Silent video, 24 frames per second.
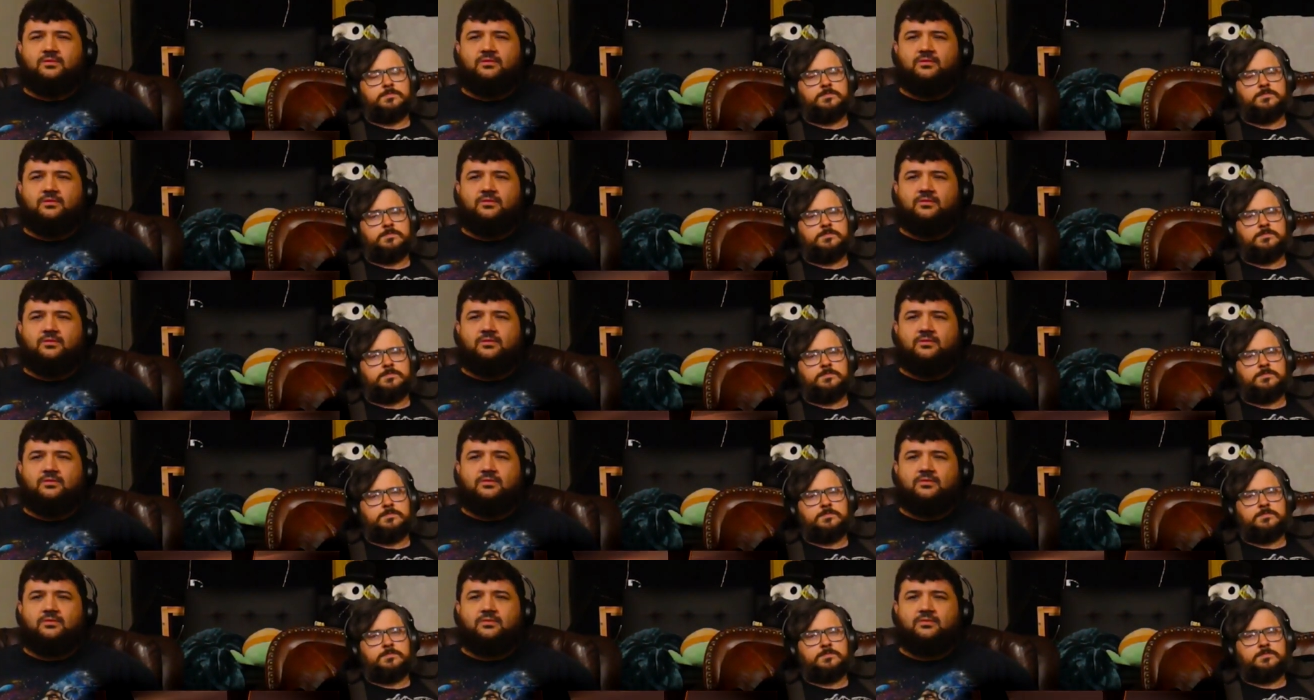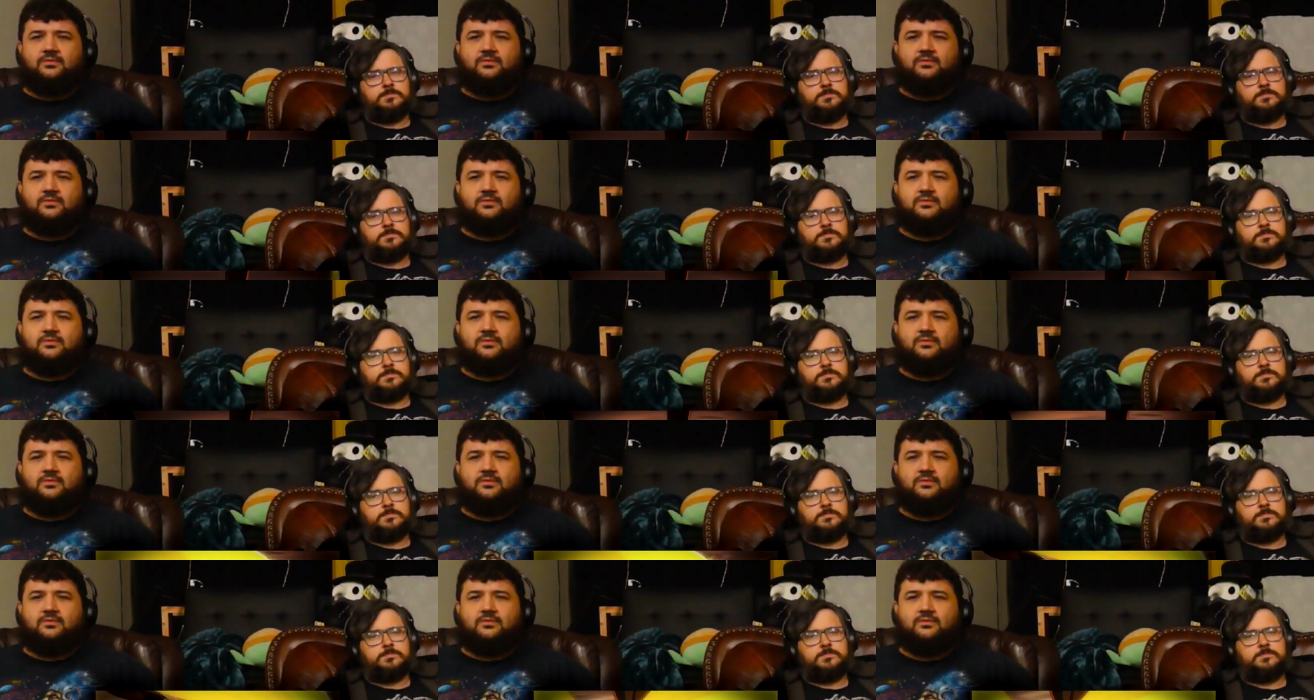
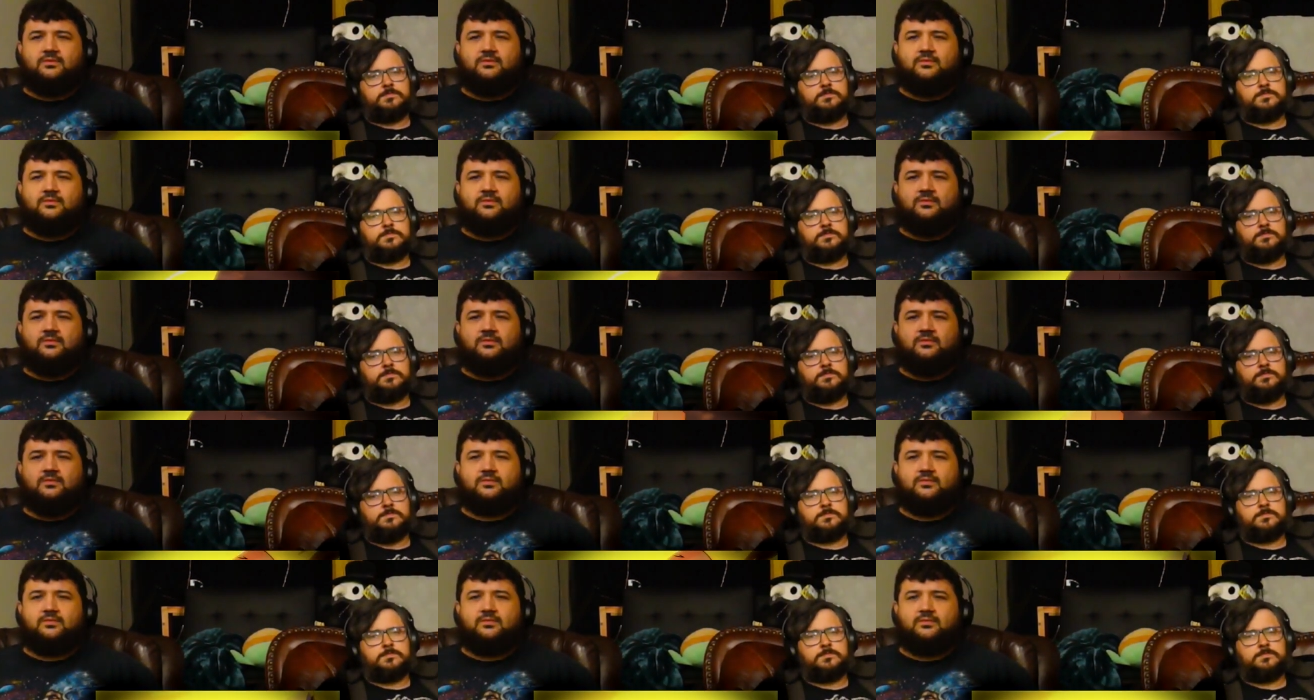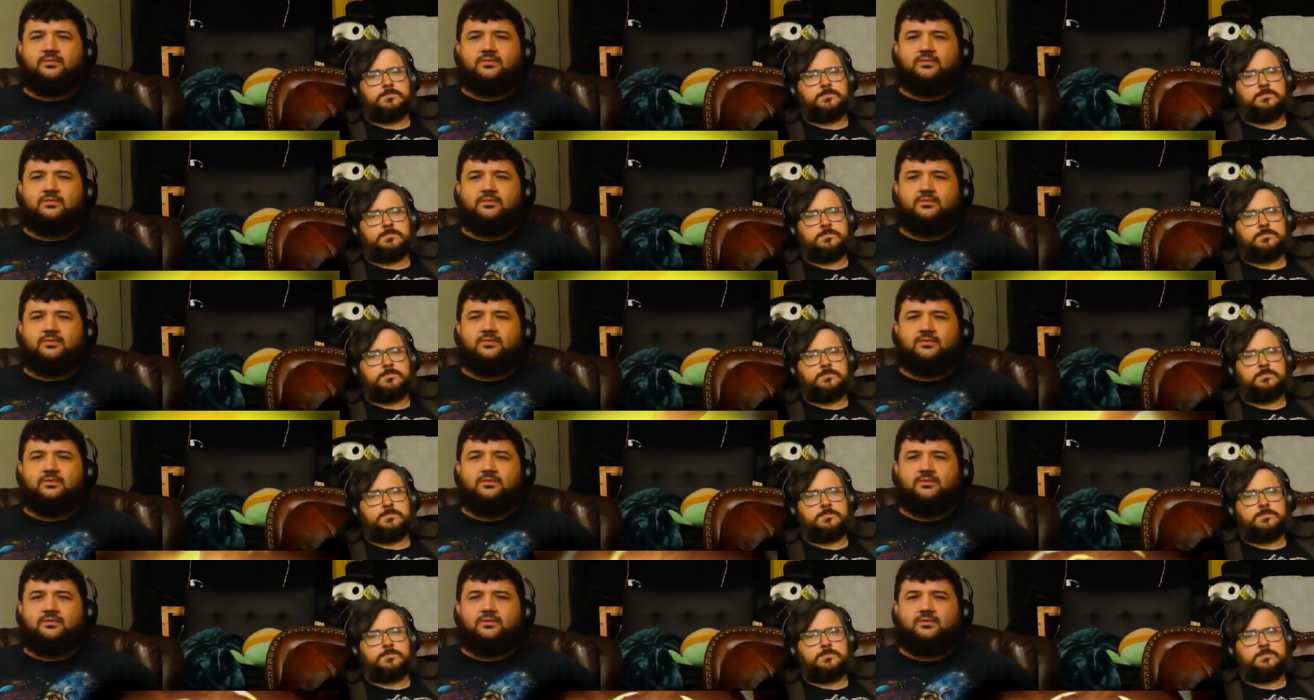
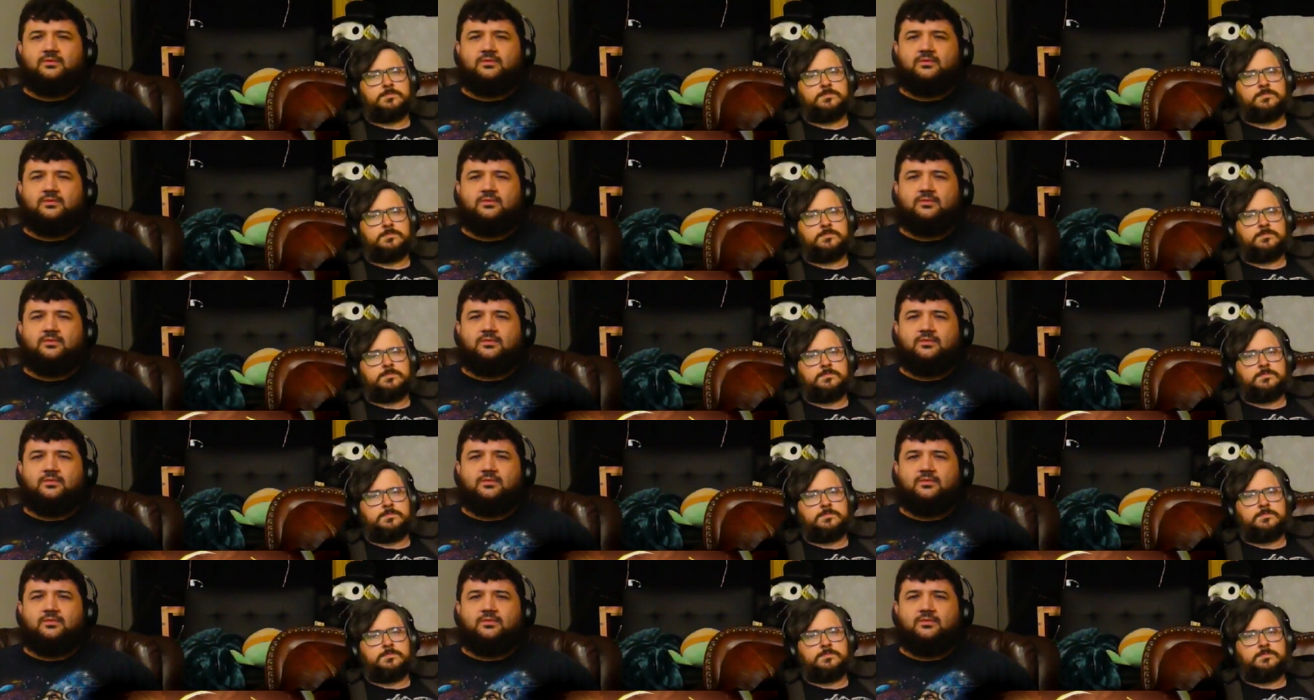Nobody speaks.